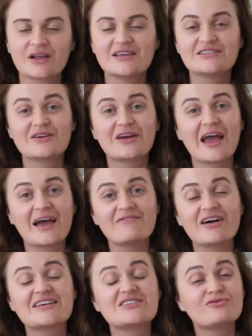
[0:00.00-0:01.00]
So
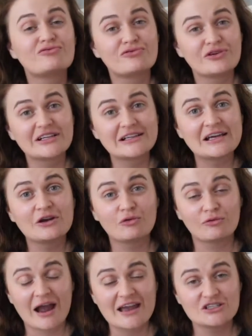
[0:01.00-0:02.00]
Canva is a really
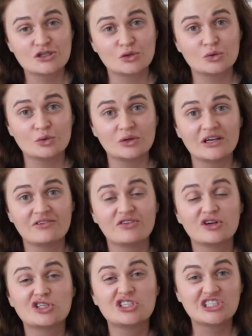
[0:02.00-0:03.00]
great tool if
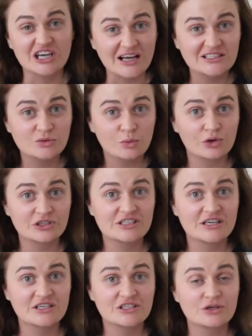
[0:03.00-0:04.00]
you're just
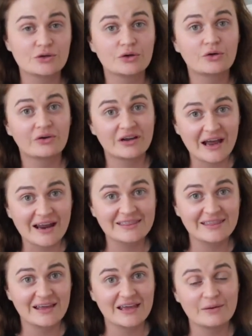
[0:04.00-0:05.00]
wanting to
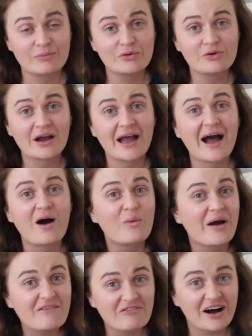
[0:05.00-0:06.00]
create the ebook.
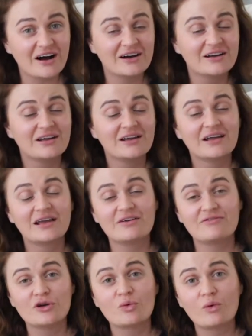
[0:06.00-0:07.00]
However,
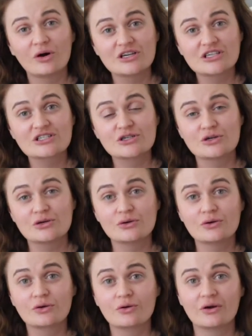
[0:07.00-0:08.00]
if you're wanting
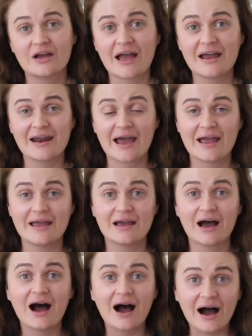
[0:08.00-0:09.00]
to create a
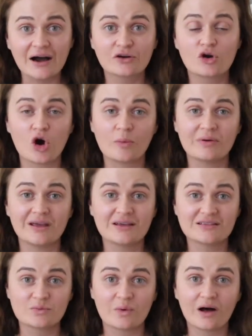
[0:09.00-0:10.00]
hard copy
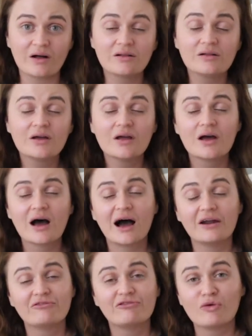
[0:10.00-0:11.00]
as well,
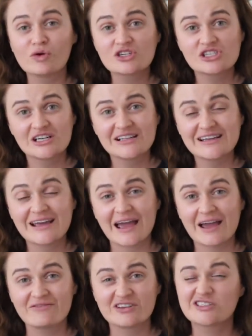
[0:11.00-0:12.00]
unfortunately
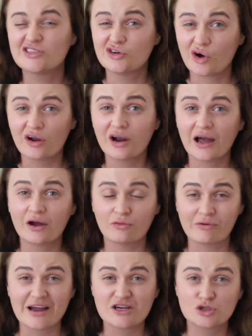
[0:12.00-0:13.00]
Canva's not a
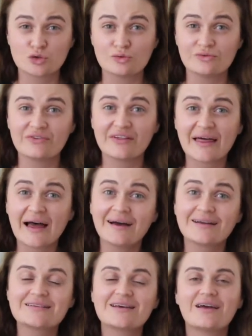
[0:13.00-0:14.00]
great tool for
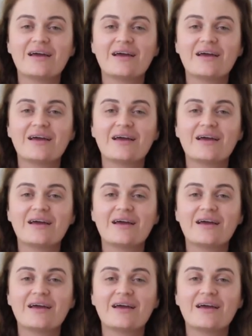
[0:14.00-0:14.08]
that.